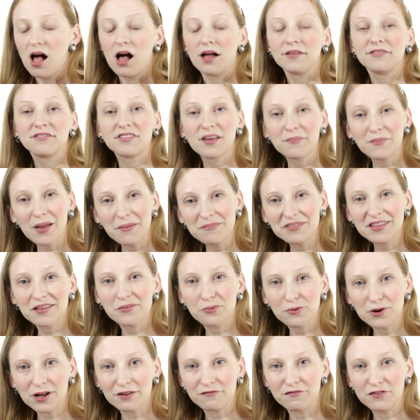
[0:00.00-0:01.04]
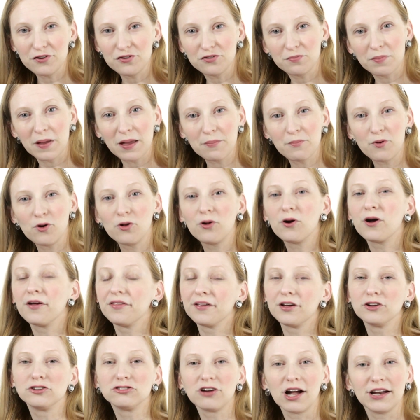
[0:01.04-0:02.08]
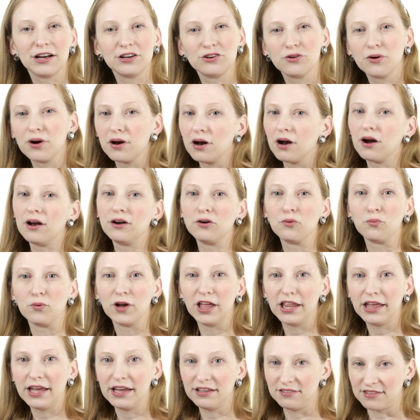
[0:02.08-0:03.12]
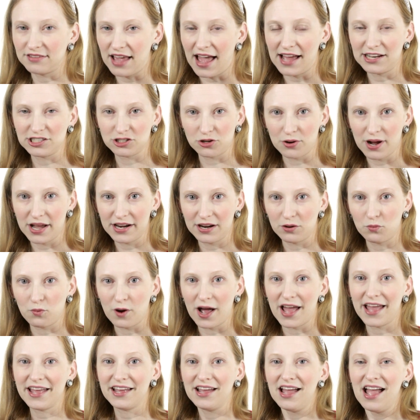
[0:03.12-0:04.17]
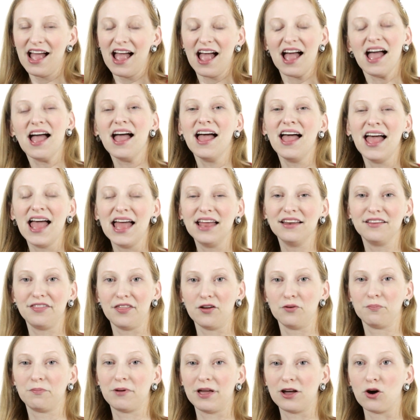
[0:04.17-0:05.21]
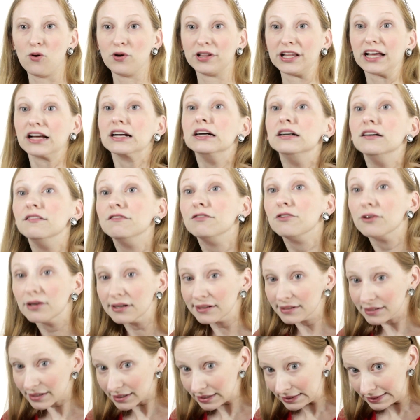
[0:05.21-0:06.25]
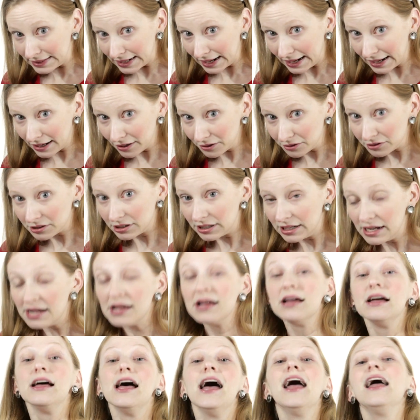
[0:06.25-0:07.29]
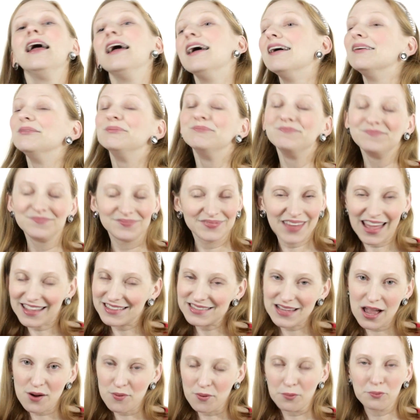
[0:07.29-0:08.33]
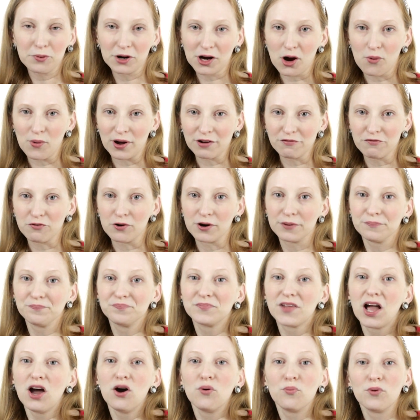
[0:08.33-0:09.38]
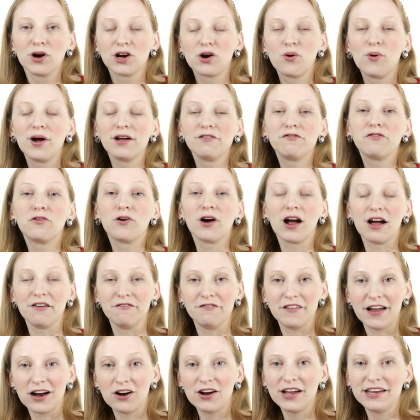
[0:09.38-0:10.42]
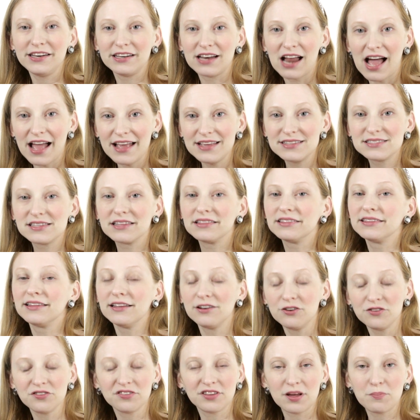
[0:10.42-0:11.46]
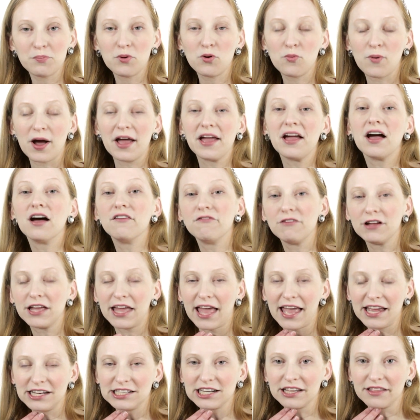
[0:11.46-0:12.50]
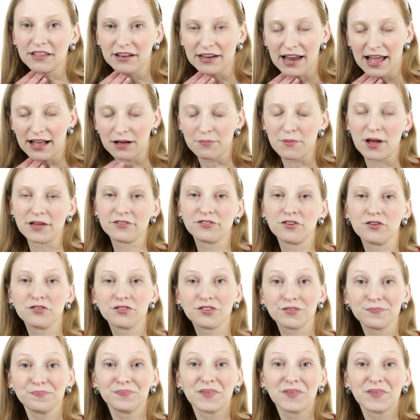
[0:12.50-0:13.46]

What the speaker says: Sometimes this will confuse people, or they'll try to do it in a really exaggerated way, and they'll be going like forward and down. That's not what we're going for. We're going for a very nice, little simple way of engaging the neck muscles.